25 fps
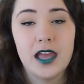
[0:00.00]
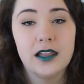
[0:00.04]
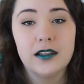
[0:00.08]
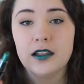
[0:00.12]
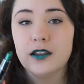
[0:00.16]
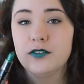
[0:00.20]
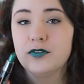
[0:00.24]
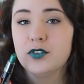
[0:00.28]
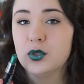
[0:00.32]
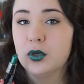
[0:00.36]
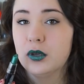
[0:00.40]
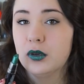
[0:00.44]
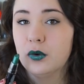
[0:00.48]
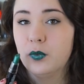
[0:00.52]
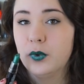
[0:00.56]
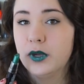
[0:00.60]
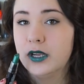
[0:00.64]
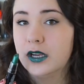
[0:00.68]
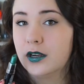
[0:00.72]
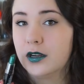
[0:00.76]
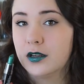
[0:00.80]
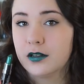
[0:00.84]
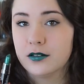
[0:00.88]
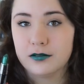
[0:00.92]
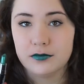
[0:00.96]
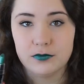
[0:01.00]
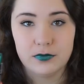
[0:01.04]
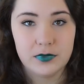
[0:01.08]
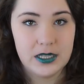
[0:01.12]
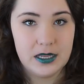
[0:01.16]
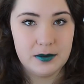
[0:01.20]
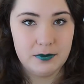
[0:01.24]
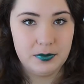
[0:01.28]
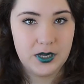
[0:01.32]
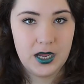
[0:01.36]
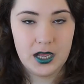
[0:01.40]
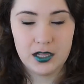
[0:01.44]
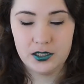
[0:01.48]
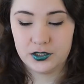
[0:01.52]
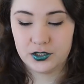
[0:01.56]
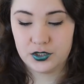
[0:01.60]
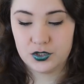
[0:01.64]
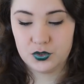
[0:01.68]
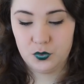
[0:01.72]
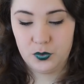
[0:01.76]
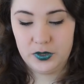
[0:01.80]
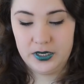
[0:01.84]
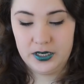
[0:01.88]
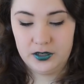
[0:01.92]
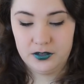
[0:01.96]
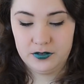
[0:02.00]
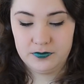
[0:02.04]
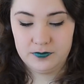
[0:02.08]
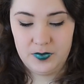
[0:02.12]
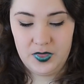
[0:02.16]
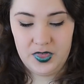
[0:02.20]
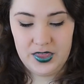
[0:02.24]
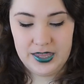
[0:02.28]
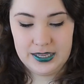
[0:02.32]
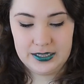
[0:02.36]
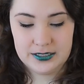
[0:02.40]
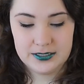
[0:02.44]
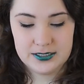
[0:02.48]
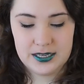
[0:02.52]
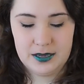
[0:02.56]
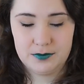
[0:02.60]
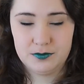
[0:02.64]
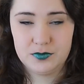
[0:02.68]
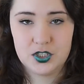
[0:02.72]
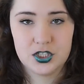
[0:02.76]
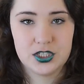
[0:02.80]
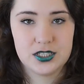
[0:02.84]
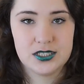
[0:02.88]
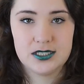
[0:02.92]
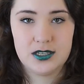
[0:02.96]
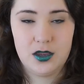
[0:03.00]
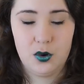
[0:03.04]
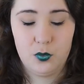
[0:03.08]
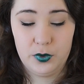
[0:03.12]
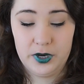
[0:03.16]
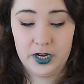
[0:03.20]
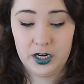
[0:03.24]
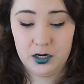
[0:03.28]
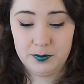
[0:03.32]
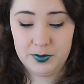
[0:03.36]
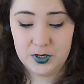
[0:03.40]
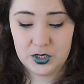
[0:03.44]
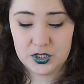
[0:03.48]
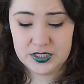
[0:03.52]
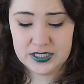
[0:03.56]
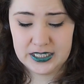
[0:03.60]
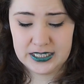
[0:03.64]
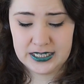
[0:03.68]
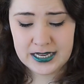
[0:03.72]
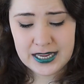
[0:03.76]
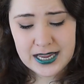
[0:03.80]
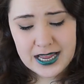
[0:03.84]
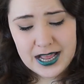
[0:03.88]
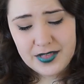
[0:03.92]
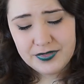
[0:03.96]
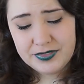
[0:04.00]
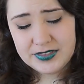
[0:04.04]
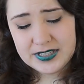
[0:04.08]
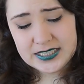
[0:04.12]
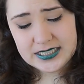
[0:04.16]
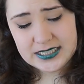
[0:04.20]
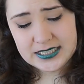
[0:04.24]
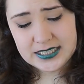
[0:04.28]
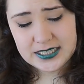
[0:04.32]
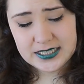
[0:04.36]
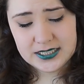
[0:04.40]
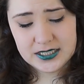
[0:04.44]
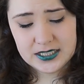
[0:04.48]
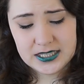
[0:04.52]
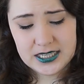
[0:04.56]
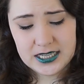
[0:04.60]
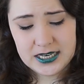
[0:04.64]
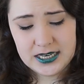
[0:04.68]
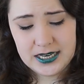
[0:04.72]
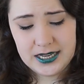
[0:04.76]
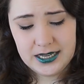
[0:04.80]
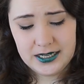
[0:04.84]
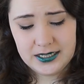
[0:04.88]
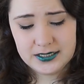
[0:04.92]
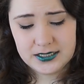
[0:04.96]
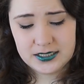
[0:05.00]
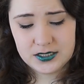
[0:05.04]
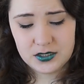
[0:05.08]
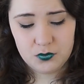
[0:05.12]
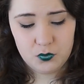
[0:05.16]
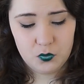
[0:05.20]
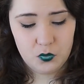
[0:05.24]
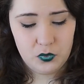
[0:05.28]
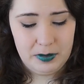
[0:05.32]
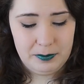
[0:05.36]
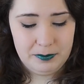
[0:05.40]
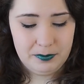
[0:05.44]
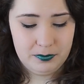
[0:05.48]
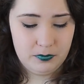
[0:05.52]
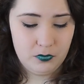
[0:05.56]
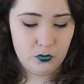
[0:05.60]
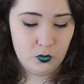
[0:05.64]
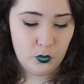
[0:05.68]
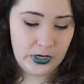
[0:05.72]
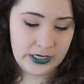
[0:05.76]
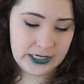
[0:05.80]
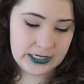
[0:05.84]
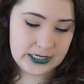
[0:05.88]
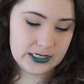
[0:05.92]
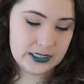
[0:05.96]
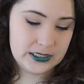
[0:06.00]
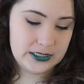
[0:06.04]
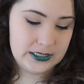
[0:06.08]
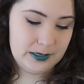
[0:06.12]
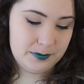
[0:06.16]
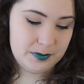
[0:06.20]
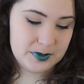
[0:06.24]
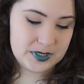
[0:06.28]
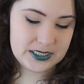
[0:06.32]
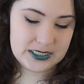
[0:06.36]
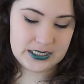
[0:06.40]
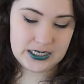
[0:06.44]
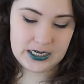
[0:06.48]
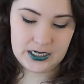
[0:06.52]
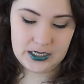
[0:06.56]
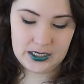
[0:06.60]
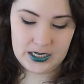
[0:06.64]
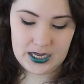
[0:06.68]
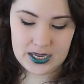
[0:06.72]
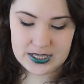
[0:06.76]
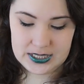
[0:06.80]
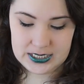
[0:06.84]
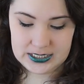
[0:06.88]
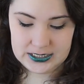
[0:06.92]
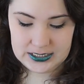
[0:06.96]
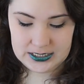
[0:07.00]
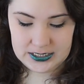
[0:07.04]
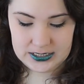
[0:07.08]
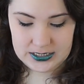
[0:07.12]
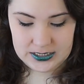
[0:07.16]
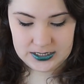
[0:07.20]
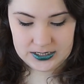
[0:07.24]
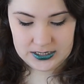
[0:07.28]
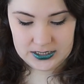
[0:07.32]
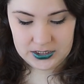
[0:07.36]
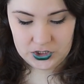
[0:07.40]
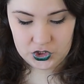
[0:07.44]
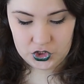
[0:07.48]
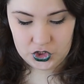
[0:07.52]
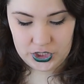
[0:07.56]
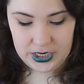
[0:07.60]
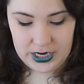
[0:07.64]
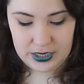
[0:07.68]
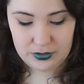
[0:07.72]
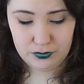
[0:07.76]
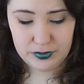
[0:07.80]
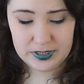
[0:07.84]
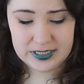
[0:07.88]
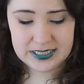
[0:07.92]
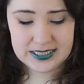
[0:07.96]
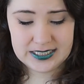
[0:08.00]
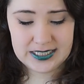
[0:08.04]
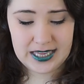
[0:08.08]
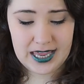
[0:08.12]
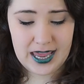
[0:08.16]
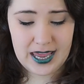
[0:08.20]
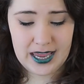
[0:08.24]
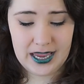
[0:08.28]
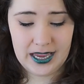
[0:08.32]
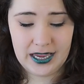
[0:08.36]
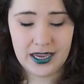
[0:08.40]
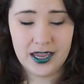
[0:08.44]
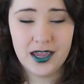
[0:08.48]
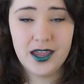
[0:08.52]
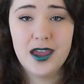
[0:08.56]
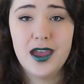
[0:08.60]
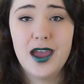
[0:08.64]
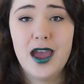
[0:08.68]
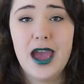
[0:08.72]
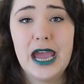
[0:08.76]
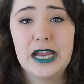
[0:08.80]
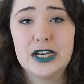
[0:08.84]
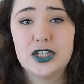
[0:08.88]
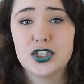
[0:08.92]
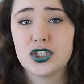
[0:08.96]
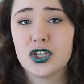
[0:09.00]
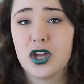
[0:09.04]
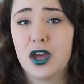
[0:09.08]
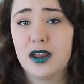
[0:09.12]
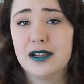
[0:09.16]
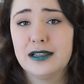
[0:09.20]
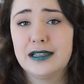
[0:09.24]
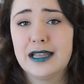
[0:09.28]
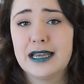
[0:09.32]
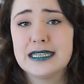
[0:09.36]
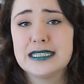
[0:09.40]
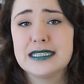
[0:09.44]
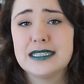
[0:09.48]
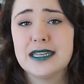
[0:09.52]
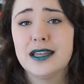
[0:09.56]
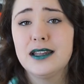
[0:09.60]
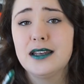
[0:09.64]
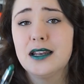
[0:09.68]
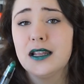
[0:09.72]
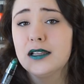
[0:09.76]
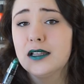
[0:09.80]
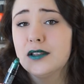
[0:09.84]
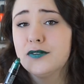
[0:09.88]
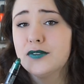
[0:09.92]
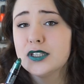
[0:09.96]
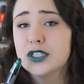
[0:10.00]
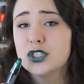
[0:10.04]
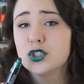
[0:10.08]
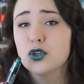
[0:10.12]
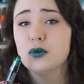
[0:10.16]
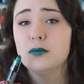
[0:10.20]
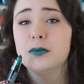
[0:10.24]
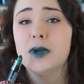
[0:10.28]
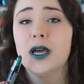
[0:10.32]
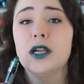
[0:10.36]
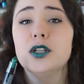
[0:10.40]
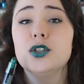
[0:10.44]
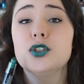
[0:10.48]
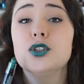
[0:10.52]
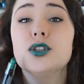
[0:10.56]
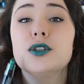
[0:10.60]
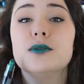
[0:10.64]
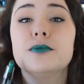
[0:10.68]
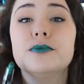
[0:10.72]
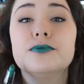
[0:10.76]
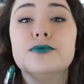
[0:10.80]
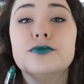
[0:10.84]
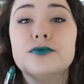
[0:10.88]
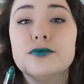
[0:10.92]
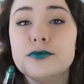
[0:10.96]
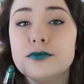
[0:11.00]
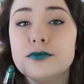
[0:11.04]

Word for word: I love doing weird lip colors, weird things. I'm just a weird person. This is the NYX Wicked Lipstick, and this is in the shade Risque. I just got it last night, and I love it so much.